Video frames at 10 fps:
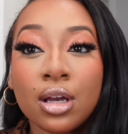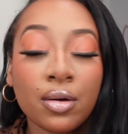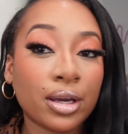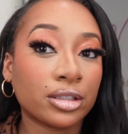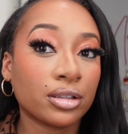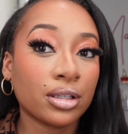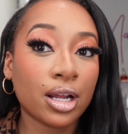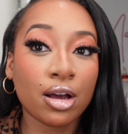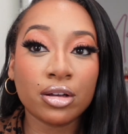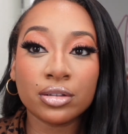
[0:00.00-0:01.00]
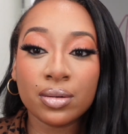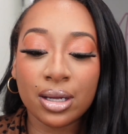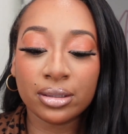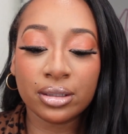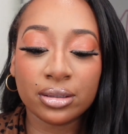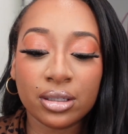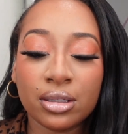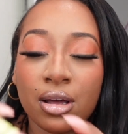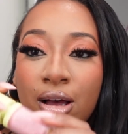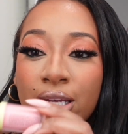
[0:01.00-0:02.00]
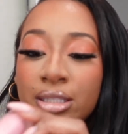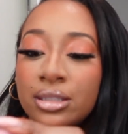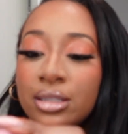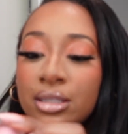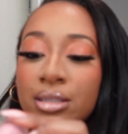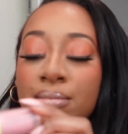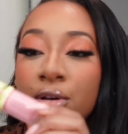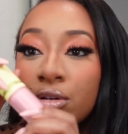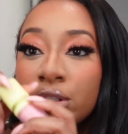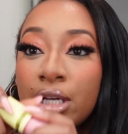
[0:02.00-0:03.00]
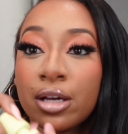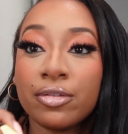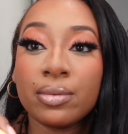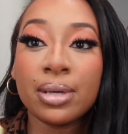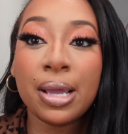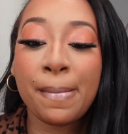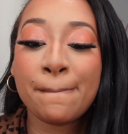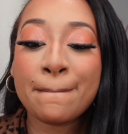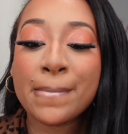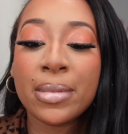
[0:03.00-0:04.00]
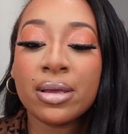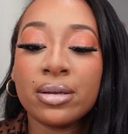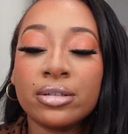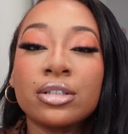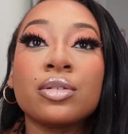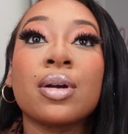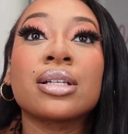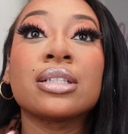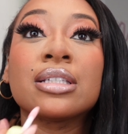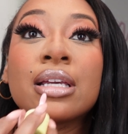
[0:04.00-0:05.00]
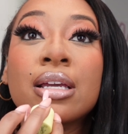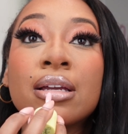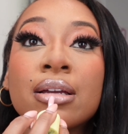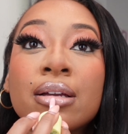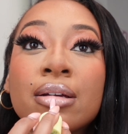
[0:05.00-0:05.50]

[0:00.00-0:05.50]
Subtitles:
Okay, so then I also got this gloss, this milkshake for me, just so you guys can see